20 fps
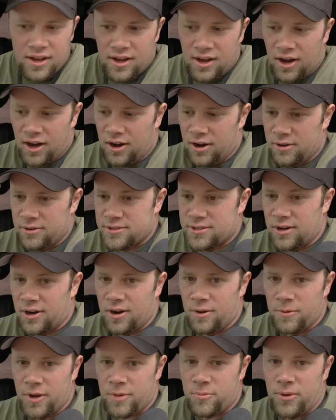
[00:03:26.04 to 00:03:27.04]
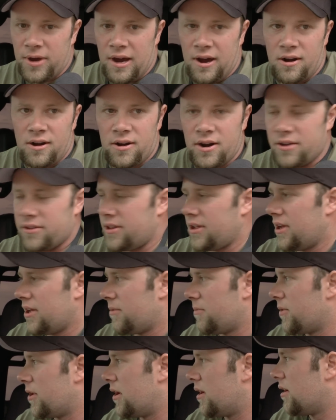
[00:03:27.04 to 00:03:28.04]
Oh, it was starting to make power around
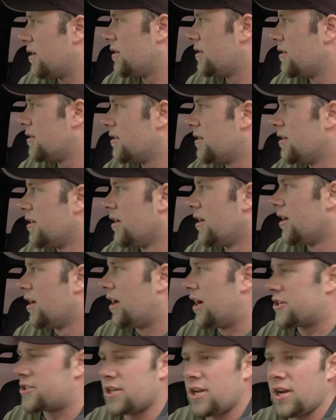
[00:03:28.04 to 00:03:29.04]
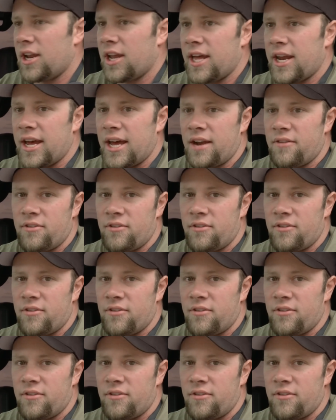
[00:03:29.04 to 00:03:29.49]
then, but I should have let out